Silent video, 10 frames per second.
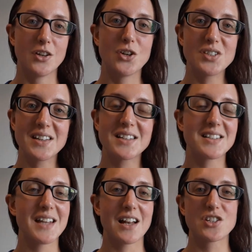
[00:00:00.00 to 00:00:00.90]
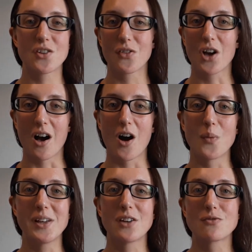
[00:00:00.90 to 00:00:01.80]
Using this analogy of the car,
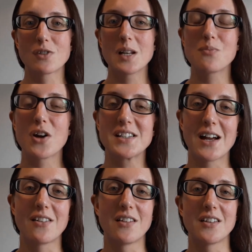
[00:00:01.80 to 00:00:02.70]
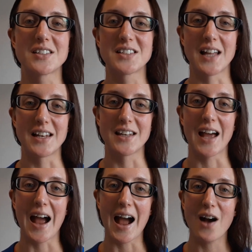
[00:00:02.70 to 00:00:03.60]
we can really break down and understand
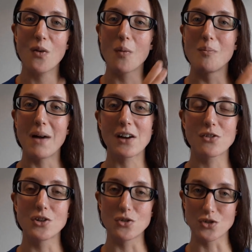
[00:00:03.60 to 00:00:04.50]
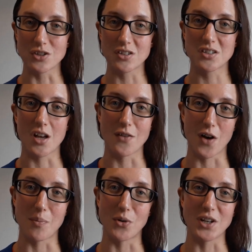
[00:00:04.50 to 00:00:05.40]
how macronutrients serve
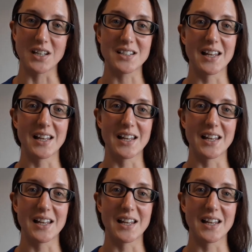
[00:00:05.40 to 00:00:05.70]
our bodies